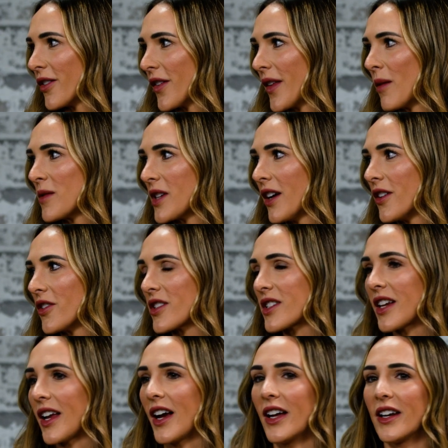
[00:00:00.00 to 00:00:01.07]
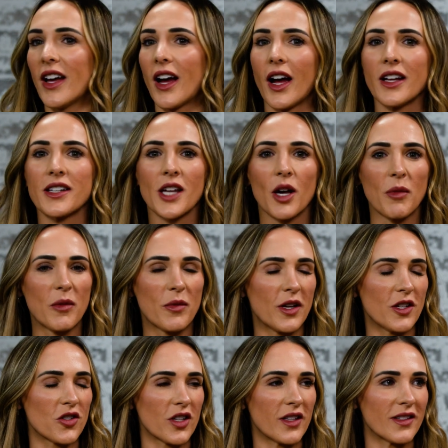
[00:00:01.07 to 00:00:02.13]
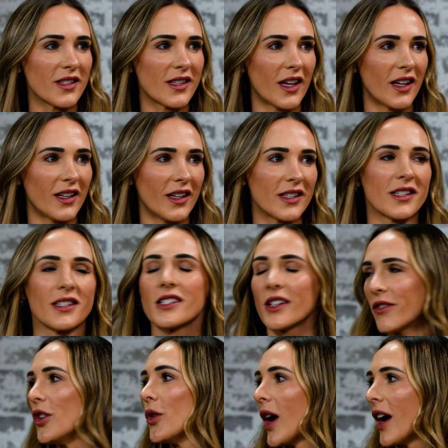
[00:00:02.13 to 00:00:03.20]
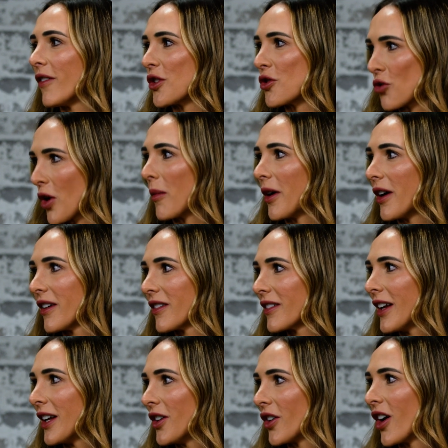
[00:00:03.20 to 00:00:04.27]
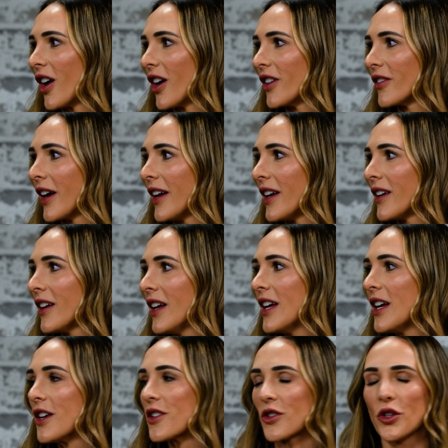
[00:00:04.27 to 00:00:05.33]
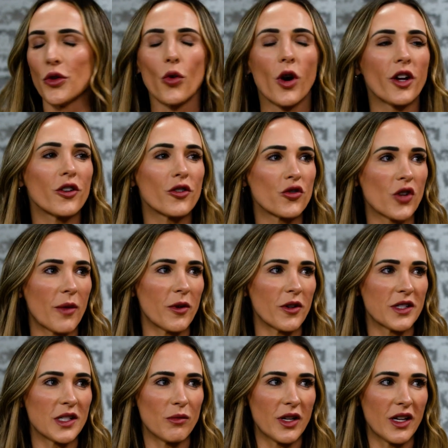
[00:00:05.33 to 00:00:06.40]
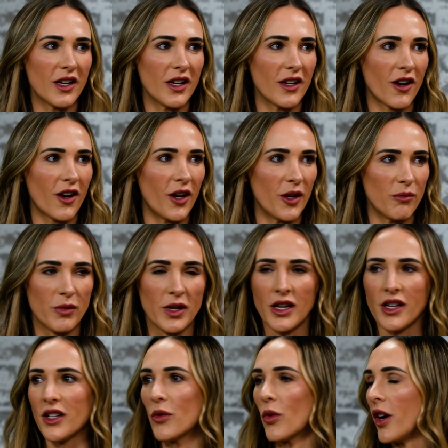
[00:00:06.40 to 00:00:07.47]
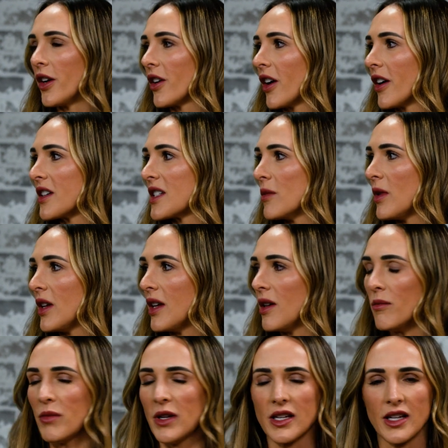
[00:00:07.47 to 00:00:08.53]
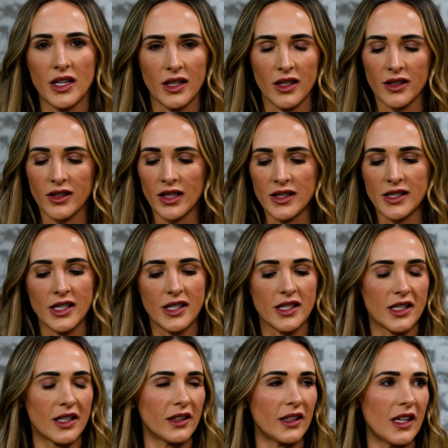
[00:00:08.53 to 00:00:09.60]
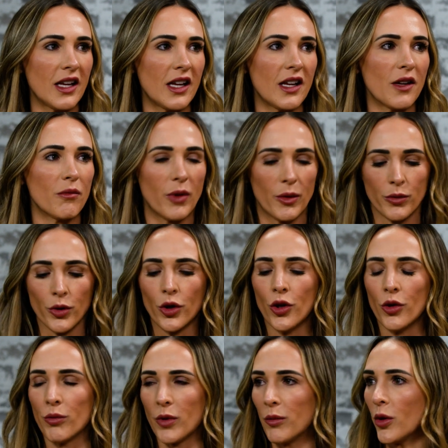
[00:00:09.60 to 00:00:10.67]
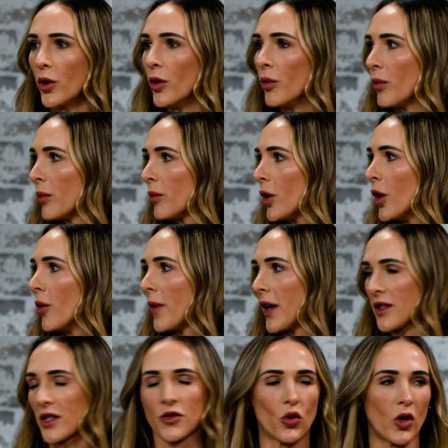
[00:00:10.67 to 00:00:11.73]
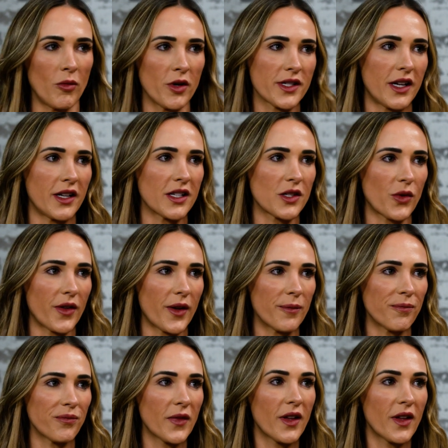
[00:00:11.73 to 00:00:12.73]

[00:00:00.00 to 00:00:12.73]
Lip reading: them to understand, I tell my patients that it's as if you have a drummer in your heart, right? So you want your drummer to be on beat. You want your heart to be beating consistently, ba-boom, ba-boom, ba-boom. That's normal sinus rhythm.